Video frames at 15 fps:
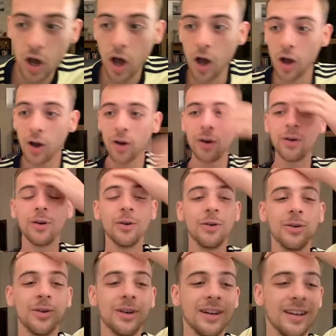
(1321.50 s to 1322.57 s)

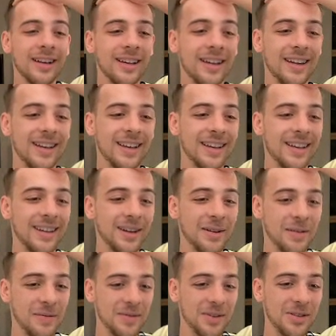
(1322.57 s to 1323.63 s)
No!
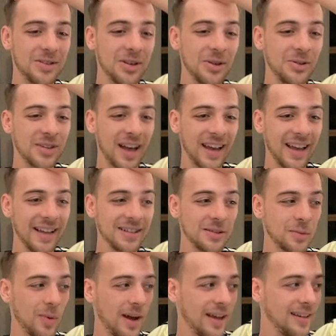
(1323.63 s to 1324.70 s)
The 2 tight
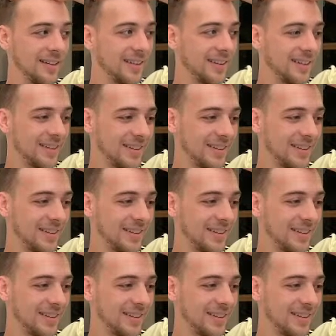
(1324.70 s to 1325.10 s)
ends went.